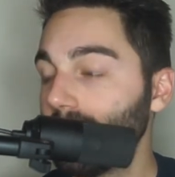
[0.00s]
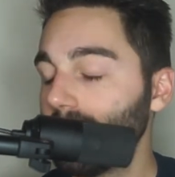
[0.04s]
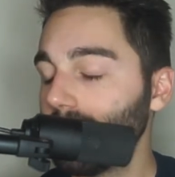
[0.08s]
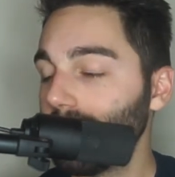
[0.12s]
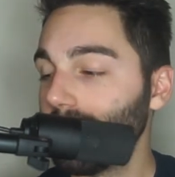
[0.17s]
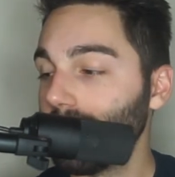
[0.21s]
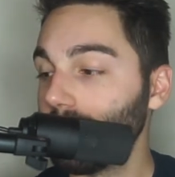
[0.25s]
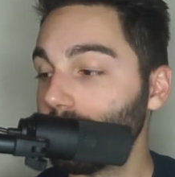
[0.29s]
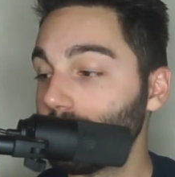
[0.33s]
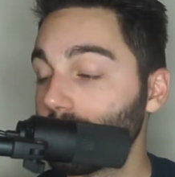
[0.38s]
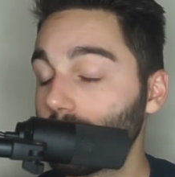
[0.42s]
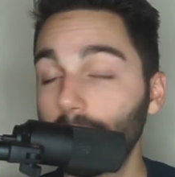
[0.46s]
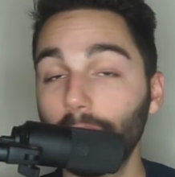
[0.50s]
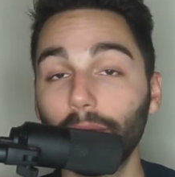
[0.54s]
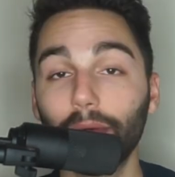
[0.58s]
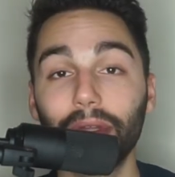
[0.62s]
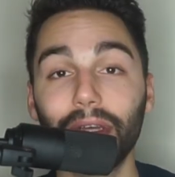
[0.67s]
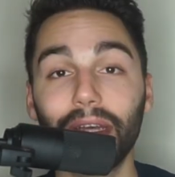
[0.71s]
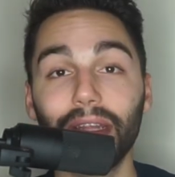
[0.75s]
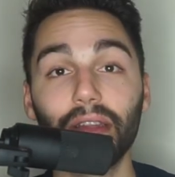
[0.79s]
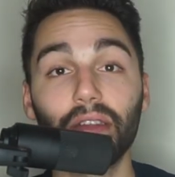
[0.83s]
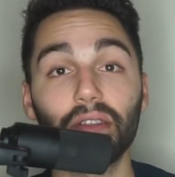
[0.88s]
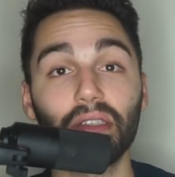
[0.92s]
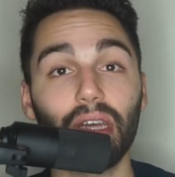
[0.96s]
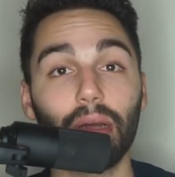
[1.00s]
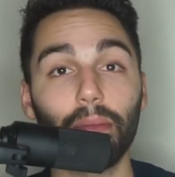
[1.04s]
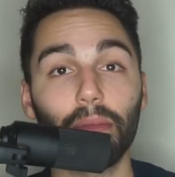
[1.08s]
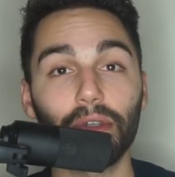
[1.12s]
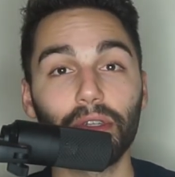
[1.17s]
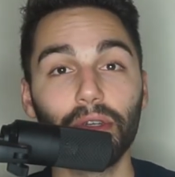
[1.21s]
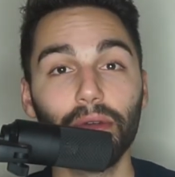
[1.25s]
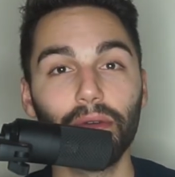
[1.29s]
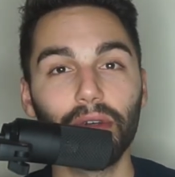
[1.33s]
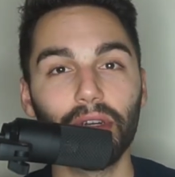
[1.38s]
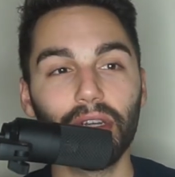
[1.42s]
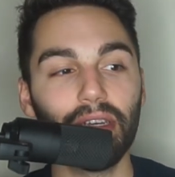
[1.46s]
It was cool to get this
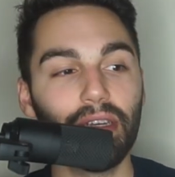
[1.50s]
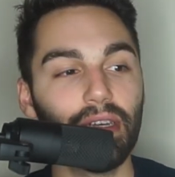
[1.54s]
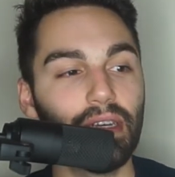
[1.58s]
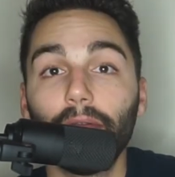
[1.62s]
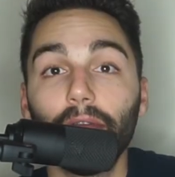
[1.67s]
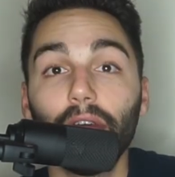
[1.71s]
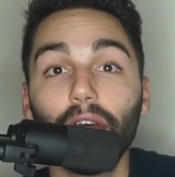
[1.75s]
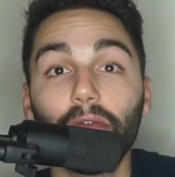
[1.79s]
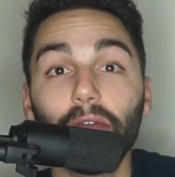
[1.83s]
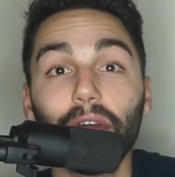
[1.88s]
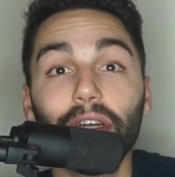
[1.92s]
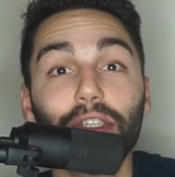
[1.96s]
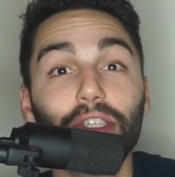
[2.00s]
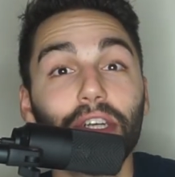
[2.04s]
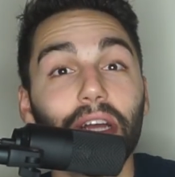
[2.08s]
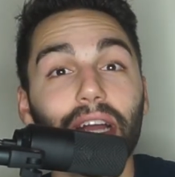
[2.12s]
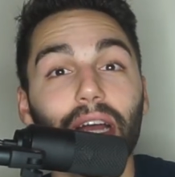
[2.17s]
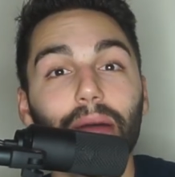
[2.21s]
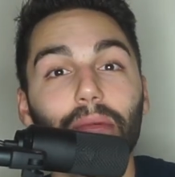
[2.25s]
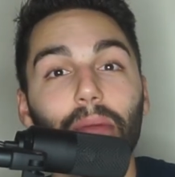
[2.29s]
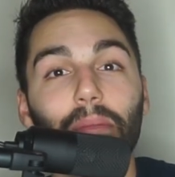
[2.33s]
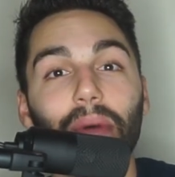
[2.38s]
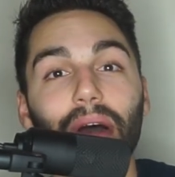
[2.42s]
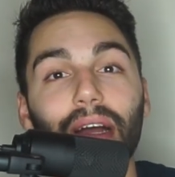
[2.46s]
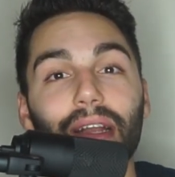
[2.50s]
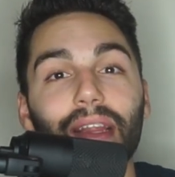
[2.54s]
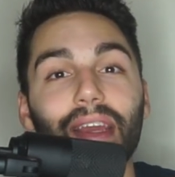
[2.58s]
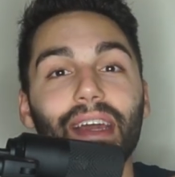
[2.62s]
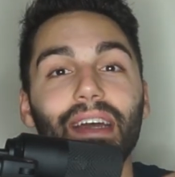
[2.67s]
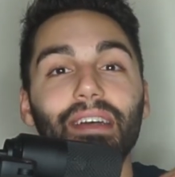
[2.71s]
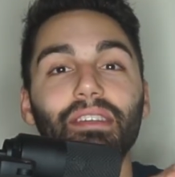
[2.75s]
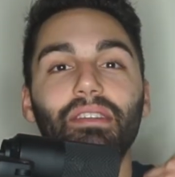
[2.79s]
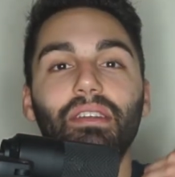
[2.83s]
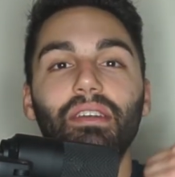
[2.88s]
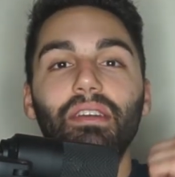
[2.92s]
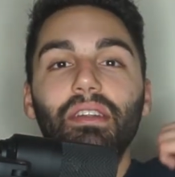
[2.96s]
opportunity. Feel free to check out my
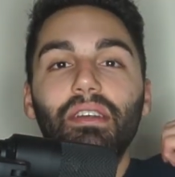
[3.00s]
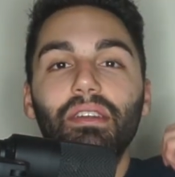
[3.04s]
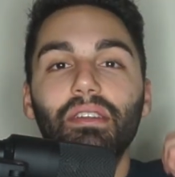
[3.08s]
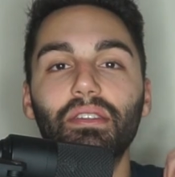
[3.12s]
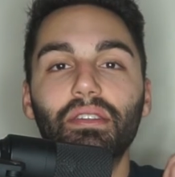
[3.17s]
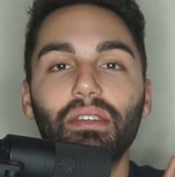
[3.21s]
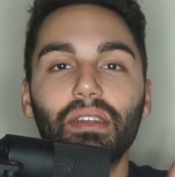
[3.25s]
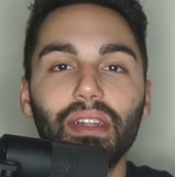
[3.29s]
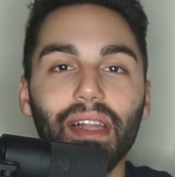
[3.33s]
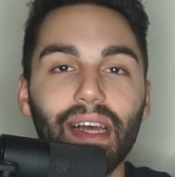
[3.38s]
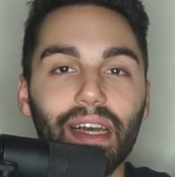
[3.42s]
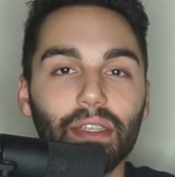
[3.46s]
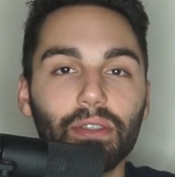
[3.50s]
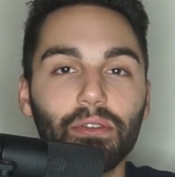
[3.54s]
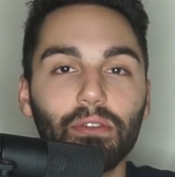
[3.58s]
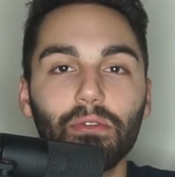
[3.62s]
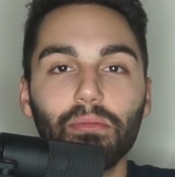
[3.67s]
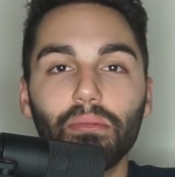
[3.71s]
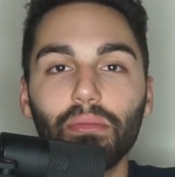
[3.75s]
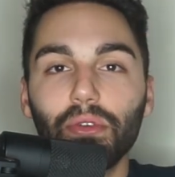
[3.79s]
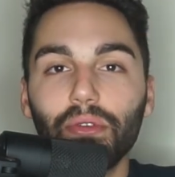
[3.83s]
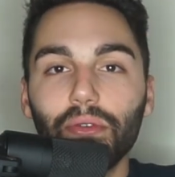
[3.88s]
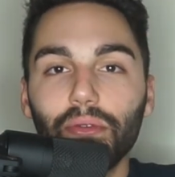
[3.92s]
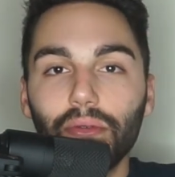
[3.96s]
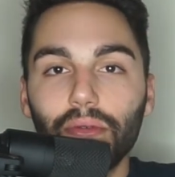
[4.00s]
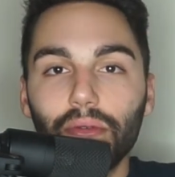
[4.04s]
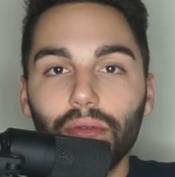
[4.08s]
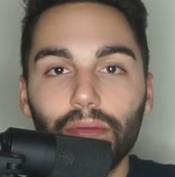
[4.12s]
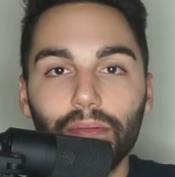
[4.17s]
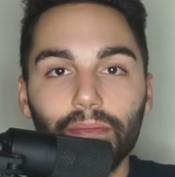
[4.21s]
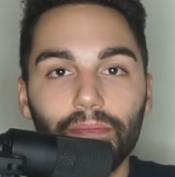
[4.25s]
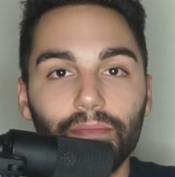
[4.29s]
podcast. It is Classroom Brew.